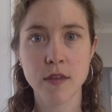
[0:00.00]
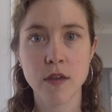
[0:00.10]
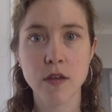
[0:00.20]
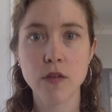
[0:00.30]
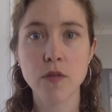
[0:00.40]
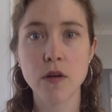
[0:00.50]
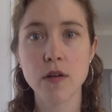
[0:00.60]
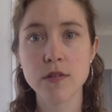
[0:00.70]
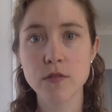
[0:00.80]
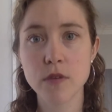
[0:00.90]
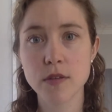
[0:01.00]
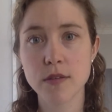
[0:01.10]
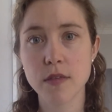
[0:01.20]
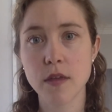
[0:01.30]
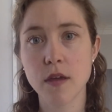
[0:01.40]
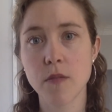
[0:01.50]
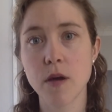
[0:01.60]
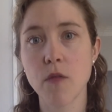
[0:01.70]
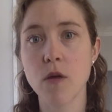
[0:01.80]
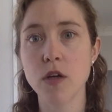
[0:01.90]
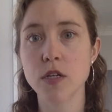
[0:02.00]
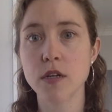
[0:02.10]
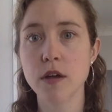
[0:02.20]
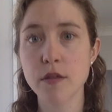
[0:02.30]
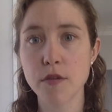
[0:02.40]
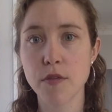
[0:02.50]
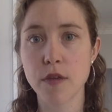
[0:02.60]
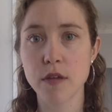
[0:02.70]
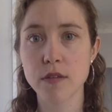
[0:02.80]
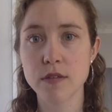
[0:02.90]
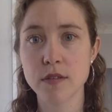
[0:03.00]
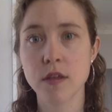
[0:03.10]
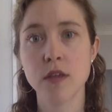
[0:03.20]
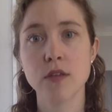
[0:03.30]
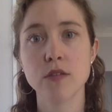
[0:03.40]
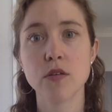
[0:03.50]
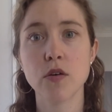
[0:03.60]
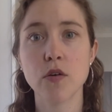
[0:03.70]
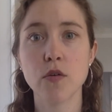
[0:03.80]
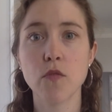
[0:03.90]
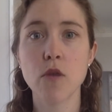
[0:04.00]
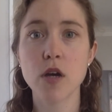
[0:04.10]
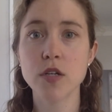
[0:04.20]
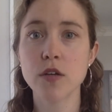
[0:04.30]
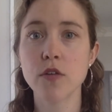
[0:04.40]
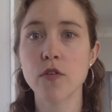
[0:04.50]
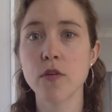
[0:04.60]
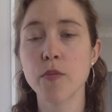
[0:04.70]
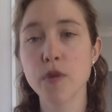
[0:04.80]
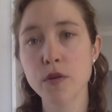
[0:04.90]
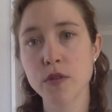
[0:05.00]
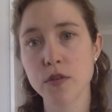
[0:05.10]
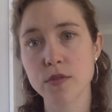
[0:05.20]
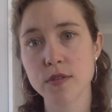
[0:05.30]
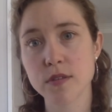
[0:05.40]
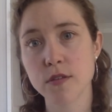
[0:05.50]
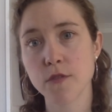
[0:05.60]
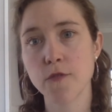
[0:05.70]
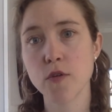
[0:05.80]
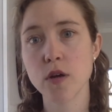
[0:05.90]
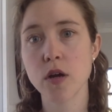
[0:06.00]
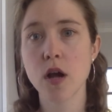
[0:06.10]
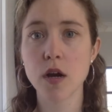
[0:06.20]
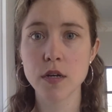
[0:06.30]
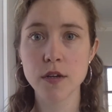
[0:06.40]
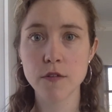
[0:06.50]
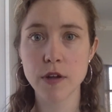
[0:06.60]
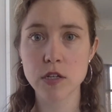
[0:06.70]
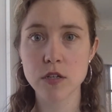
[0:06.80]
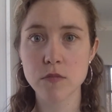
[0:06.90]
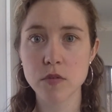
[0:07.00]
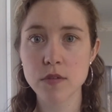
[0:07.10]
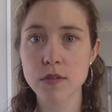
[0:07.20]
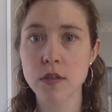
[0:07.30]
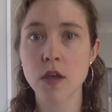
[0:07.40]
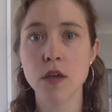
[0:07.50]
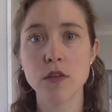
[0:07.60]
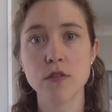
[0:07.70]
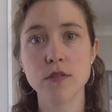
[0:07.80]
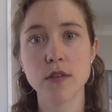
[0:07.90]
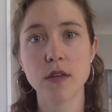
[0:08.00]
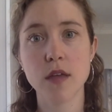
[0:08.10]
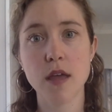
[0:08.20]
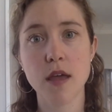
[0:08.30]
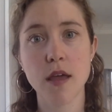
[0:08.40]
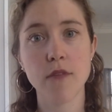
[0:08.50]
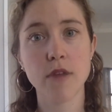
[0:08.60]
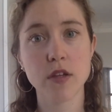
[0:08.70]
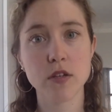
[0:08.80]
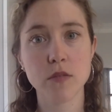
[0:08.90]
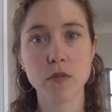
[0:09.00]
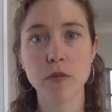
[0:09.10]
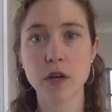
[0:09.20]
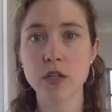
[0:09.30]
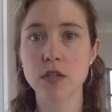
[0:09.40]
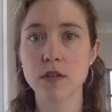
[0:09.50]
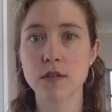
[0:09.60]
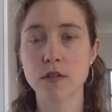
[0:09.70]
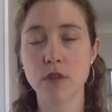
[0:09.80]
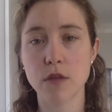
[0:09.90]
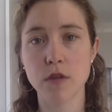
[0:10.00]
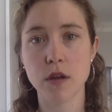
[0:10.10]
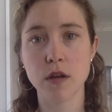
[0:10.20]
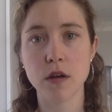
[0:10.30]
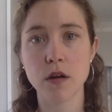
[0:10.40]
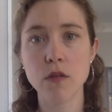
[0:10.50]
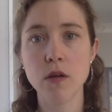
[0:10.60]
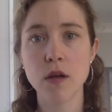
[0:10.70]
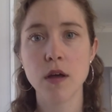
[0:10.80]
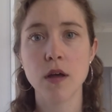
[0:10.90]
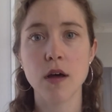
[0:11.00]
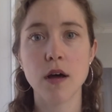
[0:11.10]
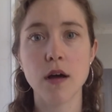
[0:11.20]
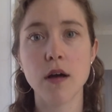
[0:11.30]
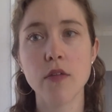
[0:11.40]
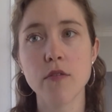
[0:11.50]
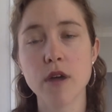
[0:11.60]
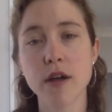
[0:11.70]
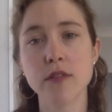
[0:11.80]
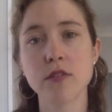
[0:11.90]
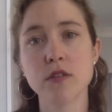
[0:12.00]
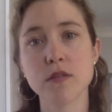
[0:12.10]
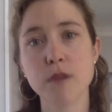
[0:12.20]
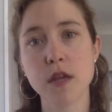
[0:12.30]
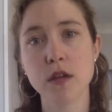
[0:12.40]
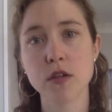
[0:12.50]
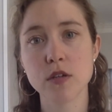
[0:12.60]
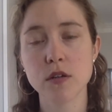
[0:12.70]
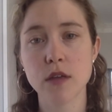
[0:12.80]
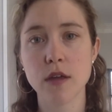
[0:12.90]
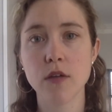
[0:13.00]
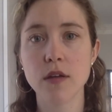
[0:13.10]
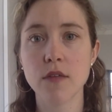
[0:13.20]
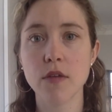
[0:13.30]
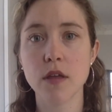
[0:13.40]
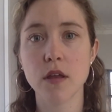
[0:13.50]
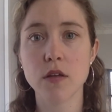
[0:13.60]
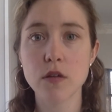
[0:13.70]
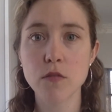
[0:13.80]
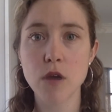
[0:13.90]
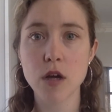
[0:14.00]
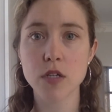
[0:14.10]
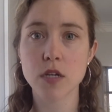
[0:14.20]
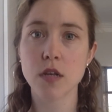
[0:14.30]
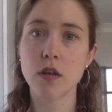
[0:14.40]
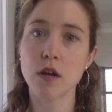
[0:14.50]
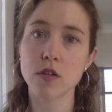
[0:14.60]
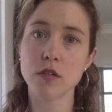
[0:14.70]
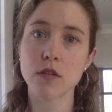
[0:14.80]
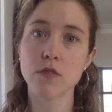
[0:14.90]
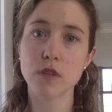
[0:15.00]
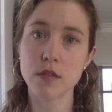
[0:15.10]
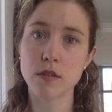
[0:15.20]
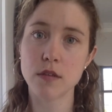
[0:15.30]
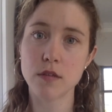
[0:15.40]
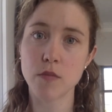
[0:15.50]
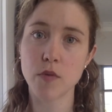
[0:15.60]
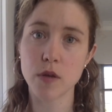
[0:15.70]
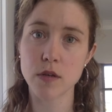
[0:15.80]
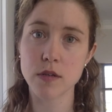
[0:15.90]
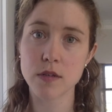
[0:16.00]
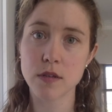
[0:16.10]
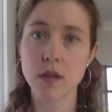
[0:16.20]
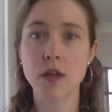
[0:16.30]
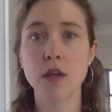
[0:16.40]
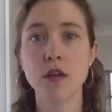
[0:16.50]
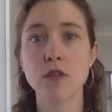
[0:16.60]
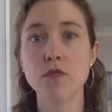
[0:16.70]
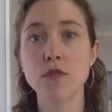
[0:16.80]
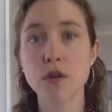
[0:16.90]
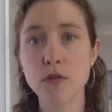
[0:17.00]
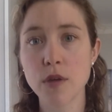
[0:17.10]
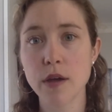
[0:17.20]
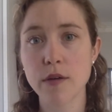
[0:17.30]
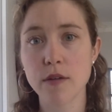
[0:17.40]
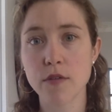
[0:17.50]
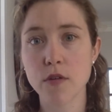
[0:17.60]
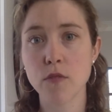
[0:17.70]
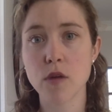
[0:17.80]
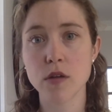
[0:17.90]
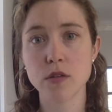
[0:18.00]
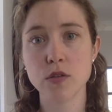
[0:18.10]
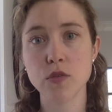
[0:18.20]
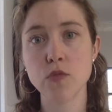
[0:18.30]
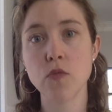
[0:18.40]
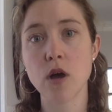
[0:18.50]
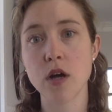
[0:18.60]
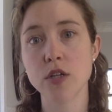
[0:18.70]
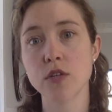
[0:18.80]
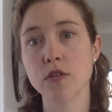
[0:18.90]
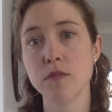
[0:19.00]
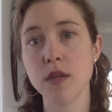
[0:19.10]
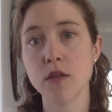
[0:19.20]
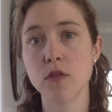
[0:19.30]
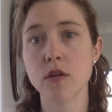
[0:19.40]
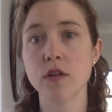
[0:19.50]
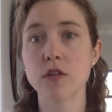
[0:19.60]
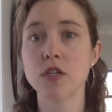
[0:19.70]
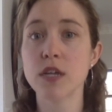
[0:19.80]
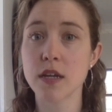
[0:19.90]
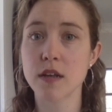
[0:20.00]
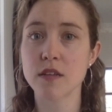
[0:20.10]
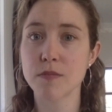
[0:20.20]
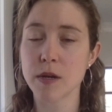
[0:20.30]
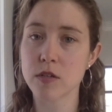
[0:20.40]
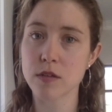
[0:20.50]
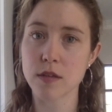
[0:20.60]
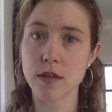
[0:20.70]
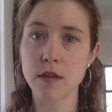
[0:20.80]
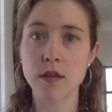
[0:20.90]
You also want to think about washing other things. So washing your produce. For hardier vegetables, using a vegetable brush is a great way to go. Otherwise, just making sure that you're giving it a good wash and not just a rinse is important. You don't, however, want to wash your meat or your chicken especially.